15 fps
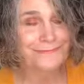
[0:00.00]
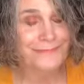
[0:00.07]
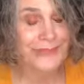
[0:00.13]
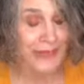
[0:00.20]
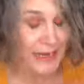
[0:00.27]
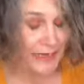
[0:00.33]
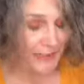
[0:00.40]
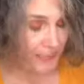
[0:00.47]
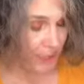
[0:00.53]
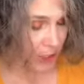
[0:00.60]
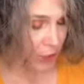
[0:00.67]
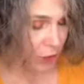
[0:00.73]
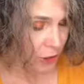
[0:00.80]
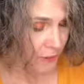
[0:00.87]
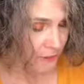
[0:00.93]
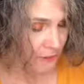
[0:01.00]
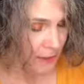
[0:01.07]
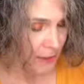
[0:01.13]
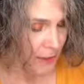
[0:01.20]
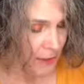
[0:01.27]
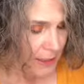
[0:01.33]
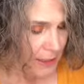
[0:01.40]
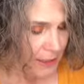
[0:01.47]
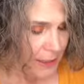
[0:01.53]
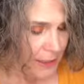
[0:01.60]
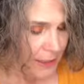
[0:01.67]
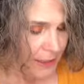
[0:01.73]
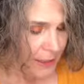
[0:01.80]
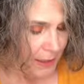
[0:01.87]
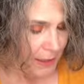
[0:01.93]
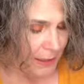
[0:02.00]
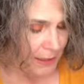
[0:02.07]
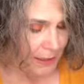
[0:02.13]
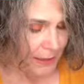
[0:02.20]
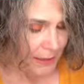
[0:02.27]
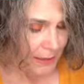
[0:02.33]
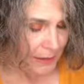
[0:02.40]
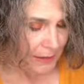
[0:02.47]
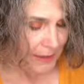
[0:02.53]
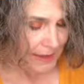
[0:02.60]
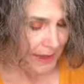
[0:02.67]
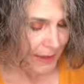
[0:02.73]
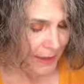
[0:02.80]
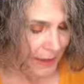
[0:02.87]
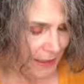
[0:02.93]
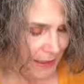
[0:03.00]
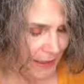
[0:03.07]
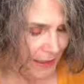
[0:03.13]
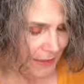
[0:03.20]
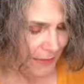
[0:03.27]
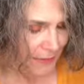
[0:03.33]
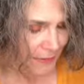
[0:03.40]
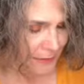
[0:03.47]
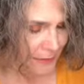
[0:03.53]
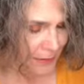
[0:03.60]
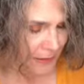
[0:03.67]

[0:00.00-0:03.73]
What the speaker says: it has my heart. Lang Lang,